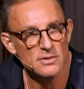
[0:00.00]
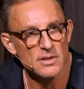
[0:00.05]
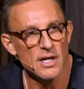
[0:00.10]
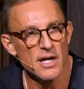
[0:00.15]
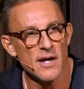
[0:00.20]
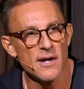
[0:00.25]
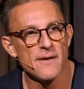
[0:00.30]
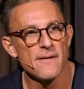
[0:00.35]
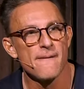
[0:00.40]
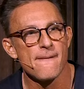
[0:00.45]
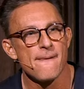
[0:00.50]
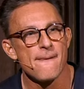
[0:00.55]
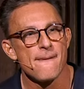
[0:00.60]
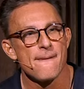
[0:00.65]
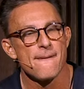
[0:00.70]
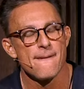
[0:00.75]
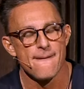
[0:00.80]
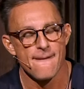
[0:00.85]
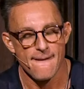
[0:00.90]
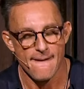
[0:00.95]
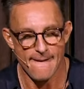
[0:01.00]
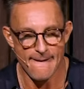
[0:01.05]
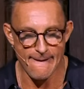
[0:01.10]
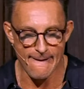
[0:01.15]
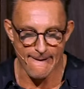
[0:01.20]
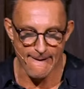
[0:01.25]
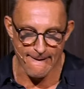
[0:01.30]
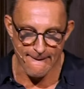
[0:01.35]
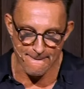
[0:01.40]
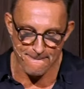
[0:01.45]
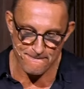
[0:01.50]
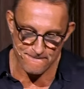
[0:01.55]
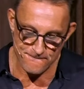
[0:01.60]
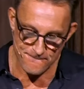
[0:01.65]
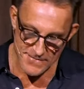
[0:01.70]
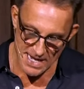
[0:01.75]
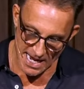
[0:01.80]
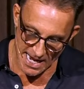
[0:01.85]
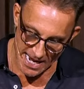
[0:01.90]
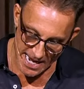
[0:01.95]
Okay. Um,
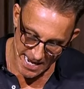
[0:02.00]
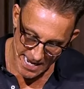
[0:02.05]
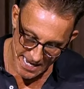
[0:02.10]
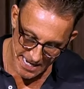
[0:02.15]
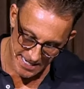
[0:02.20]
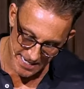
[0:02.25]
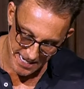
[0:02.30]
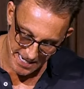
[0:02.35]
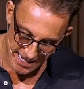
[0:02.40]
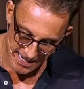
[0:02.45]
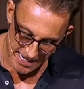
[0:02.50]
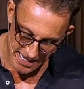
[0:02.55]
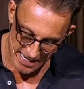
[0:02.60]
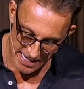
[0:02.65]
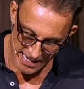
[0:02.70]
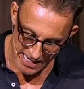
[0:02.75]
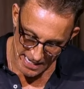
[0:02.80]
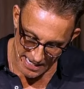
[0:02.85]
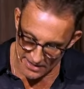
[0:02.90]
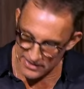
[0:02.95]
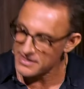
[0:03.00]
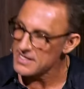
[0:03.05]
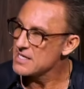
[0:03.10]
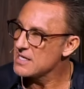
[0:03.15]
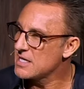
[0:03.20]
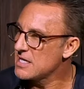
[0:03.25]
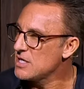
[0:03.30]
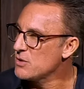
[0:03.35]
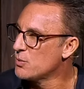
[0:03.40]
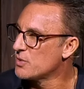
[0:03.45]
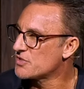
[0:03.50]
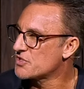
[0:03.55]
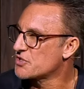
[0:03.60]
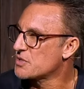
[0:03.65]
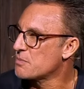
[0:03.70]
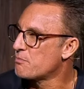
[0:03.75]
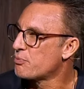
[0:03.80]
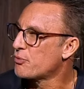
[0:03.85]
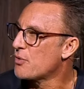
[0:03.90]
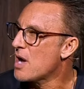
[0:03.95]
and I think he was
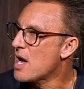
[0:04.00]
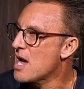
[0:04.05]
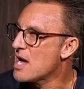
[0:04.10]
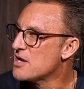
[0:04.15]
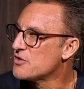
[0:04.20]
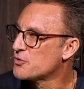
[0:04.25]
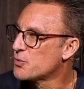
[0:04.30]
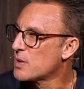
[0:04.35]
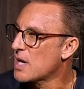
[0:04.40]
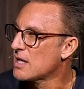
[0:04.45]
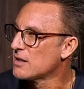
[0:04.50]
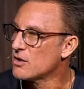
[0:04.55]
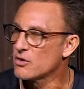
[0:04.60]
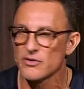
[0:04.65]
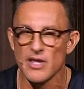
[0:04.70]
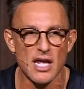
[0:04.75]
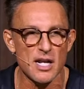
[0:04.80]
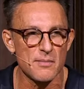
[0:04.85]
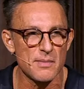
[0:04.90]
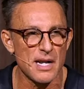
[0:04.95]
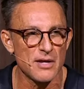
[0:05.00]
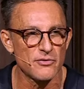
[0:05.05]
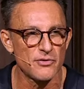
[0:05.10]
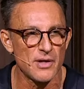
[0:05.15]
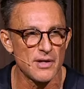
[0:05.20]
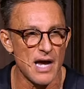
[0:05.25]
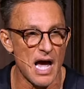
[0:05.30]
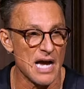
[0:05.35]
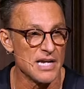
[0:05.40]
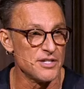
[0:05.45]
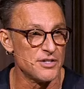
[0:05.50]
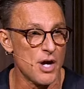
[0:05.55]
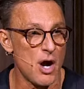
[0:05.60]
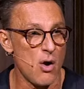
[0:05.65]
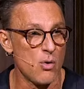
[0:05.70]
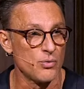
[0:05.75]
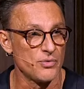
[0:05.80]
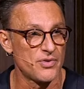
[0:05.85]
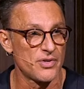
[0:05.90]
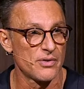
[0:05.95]
surprised when I looked at him and I said, I
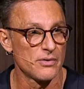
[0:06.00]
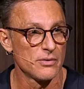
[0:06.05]
don't.